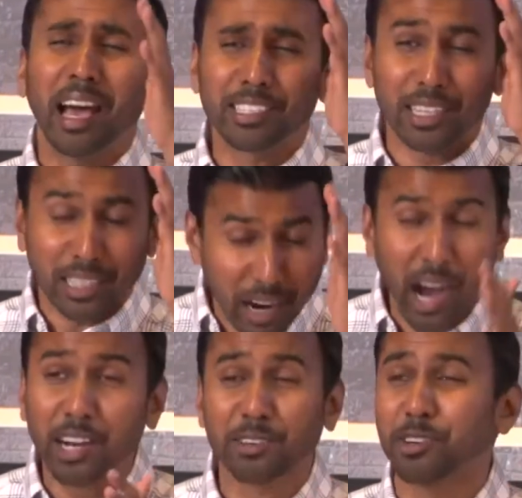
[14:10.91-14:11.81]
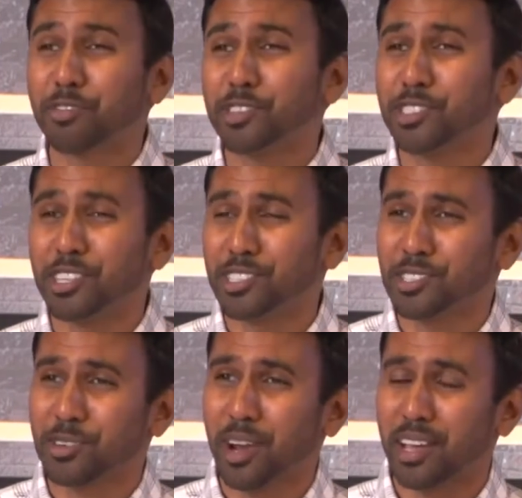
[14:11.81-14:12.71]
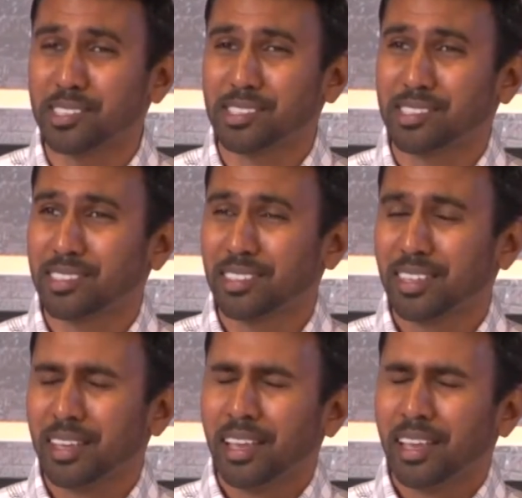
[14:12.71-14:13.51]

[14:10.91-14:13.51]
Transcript: as a conqueror for Jesus Christ.